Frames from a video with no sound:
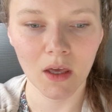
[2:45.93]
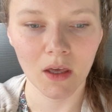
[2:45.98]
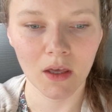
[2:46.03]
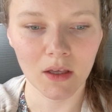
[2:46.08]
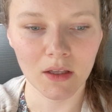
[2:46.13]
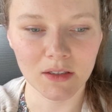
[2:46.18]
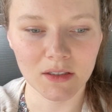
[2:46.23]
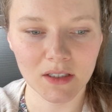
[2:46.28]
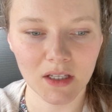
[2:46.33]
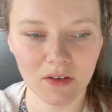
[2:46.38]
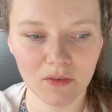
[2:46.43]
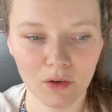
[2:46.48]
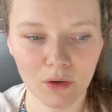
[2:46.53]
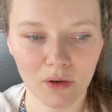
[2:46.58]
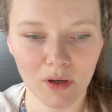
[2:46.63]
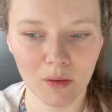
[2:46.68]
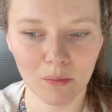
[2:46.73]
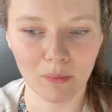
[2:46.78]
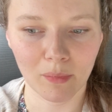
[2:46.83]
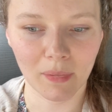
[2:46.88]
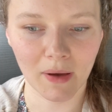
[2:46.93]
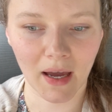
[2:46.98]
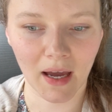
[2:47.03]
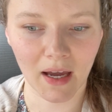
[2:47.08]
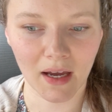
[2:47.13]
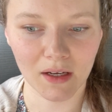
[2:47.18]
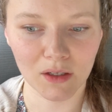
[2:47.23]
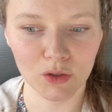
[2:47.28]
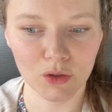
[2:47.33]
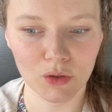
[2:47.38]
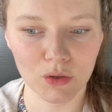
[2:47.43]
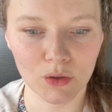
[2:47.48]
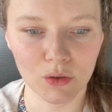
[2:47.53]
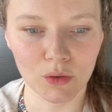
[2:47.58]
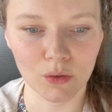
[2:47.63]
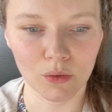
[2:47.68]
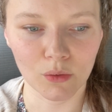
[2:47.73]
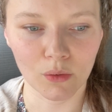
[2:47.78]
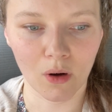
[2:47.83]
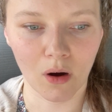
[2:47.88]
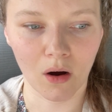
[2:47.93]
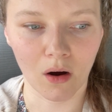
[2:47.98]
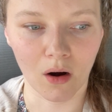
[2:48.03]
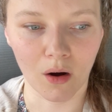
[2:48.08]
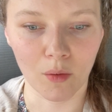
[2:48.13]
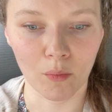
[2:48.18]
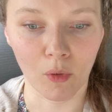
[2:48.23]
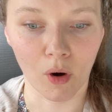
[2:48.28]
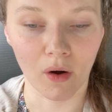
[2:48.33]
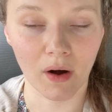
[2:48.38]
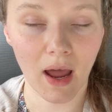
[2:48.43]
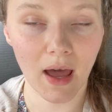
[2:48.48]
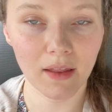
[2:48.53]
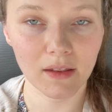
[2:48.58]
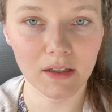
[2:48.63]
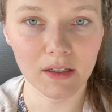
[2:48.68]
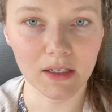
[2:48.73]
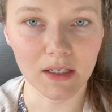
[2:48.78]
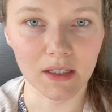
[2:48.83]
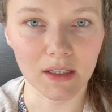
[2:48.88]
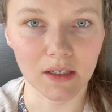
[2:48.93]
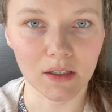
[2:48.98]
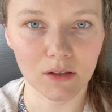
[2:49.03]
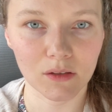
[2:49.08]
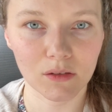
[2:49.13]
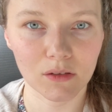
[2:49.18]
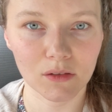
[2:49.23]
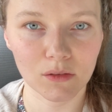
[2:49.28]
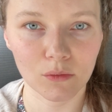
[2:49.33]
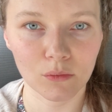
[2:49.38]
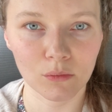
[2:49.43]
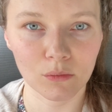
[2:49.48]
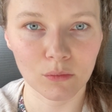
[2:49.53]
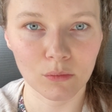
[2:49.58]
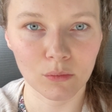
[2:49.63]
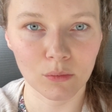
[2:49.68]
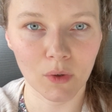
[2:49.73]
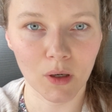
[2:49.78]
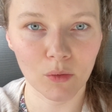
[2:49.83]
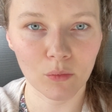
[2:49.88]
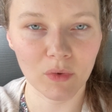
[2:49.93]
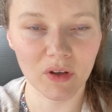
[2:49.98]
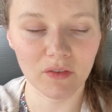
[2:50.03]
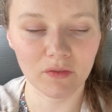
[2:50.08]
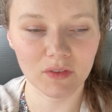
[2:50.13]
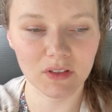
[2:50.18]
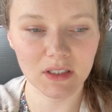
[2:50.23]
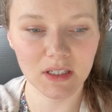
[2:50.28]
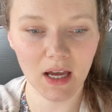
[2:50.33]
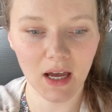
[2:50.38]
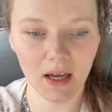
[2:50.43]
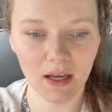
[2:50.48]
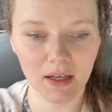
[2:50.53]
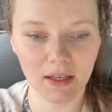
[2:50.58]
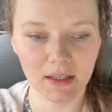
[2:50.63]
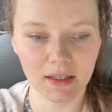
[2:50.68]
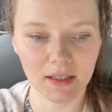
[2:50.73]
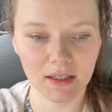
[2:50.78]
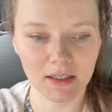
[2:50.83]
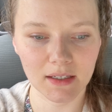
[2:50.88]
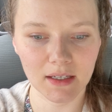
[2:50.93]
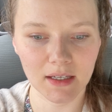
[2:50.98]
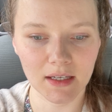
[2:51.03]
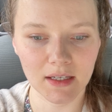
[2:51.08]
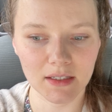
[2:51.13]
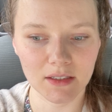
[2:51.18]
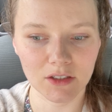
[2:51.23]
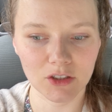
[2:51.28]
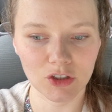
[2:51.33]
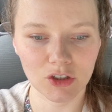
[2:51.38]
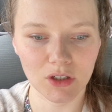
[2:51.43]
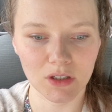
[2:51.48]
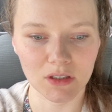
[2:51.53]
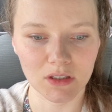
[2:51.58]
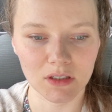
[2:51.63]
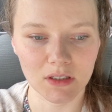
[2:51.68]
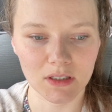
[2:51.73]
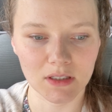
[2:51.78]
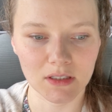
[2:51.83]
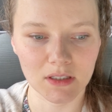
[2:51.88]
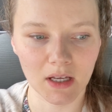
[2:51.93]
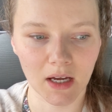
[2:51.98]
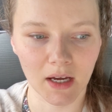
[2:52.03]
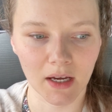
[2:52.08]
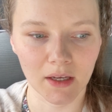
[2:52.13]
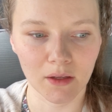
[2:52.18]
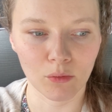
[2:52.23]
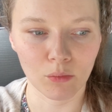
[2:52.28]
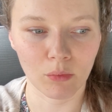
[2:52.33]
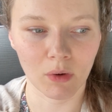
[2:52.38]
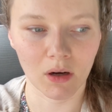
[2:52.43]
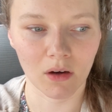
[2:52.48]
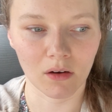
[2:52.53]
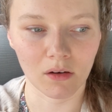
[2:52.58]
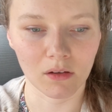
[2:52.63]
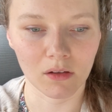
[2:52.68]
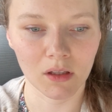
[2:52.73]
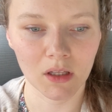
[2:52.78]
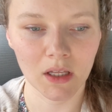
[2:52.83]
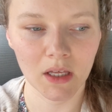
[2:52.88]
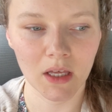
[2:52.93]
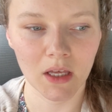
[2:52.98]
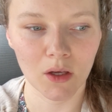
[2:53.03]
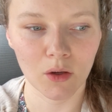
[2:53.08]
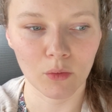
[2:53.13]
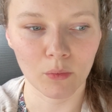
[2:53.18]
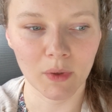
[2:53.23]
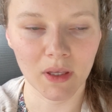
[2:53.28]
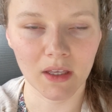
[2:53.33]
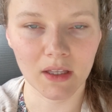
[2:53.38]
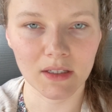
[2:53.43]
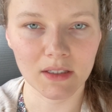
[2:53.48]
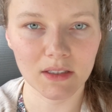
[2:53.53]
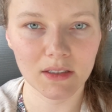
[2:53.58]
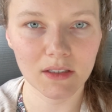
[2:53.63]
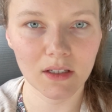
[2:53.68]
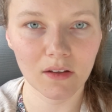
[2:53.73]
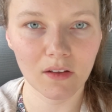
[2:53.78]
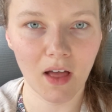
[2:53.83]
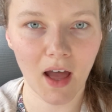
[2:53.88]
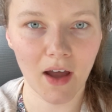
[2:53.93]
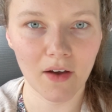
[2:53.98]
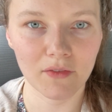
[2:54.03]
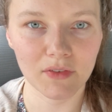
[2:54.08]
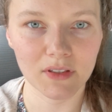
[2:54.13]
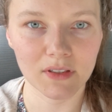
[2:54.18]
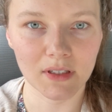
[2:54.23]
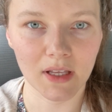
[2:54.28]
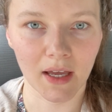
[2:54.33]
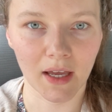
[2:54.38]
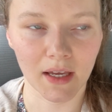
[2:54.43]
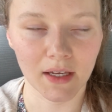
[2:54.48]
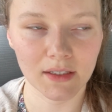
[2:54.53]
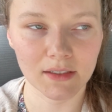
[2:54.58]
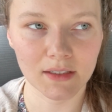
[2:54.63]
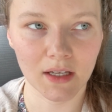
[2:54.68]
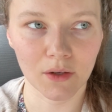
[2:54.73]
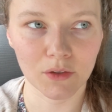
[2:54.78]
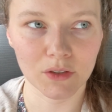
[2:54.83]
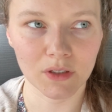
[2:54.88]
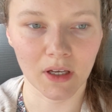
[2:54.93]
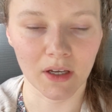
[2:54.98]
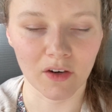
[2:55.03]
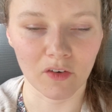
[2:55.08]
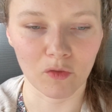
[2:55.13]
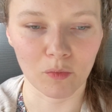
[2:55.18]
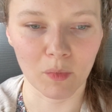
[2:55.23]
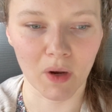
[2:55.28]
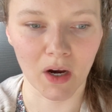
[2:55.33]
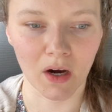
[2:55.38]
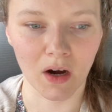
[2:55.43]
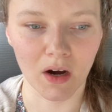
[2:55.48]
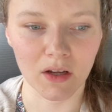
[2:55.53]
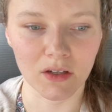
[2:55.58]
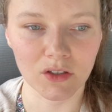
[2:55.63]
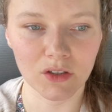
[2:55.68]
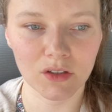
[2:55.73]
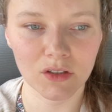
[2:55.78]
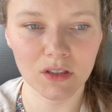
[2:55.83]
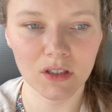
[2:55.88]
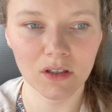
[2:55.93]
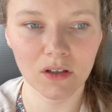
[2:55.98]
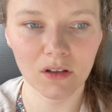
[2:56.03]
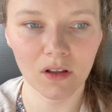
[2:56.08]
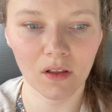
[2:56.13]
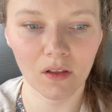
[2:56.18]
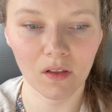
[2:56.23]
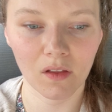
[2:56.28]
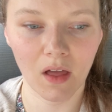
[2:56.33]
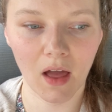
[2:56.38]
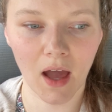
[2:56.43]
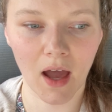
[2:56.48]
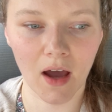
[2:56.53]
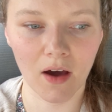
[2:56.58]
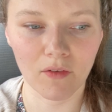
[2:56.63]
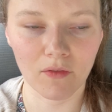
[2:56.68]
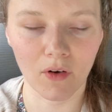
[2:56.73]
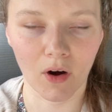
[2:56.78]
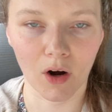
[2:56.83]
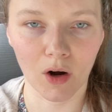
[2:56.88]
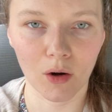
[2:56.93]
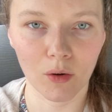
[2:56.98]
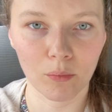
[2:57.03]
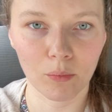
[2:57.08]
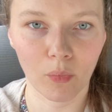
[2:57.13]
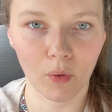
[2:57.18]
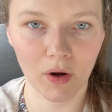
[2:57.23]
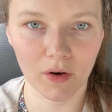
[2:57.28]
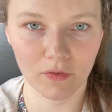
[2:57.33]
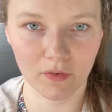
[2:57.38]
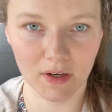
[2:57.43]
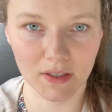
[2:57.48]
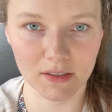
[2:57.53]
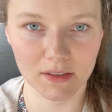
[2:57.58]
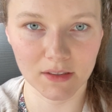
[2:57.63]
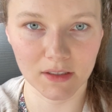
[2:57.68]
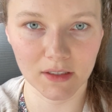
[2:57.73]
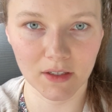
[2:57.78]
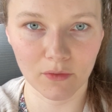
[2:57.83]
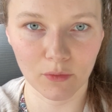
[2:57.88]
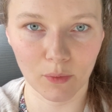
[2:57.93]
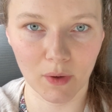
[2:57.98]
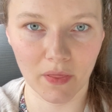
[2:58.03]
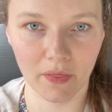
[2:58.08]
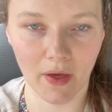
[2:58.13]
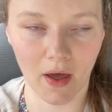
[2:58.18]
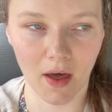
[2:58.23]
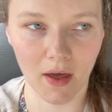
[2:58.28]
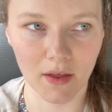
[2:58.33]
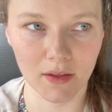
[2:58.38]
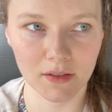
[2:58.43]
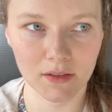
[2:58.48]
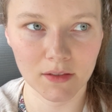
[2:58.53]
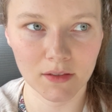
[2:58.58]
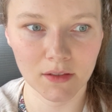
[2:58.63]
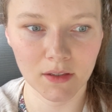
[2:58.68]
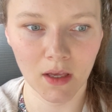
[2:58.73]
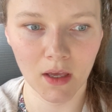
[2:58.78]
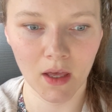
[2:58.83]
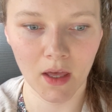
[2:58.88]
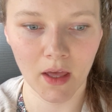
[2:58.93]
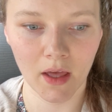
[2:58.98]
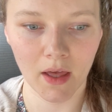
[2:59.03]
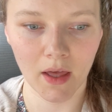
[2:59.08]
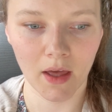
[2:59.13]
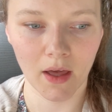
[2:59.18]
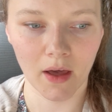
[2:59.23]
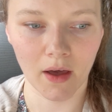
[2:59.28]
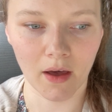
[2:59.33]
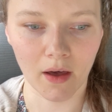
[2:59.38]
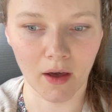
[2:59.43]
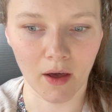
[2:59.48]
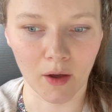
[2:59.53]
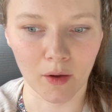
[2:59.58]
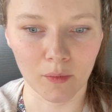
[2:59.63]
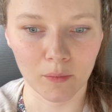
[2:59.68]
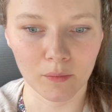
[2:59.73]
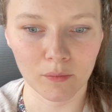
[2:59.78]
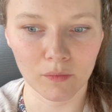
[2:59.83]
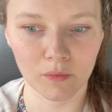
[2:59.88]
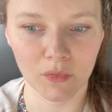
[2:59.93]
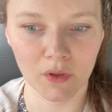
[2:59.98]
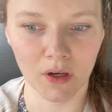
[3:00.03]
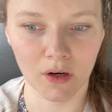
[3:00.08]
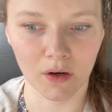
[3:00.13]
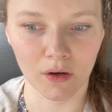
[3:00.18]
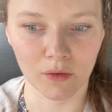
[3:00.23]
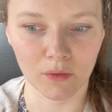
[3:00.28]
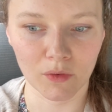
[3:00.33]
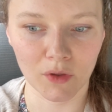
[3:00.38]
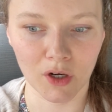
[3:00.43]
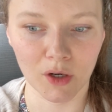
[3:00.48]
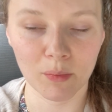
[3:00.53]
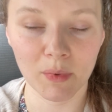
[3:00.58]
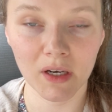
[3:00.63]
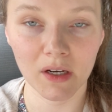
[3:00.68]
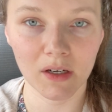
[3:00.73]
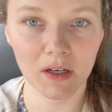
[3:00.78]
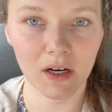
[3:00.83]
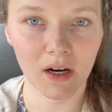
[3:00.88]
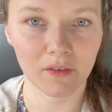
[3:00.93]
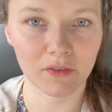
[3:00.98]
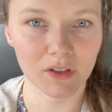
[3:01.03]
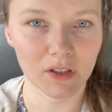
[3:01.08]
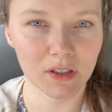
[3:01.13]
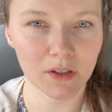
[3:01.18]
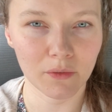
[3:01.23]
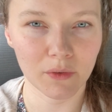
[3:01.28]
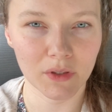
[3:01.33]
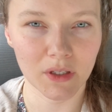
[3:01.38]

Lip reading: instead of going back to our morality, what we've done is just decide, well, we can still have sex outside of marriage, still have our boyfriends live with us. They're committed enough to live with